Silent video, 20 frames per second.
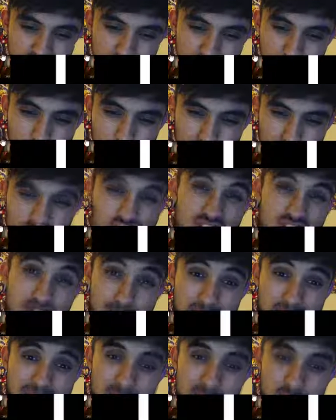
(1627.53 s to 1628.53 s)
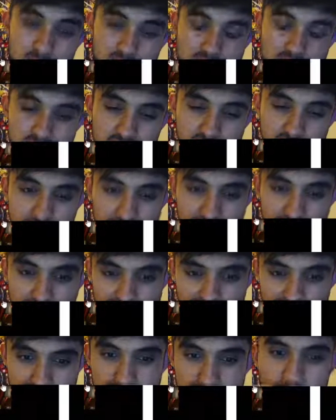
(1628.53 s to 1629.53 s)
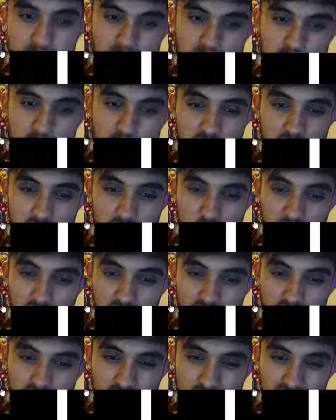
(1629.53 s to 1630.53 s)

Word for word: or just bad movie. Maybe Suicide Squad.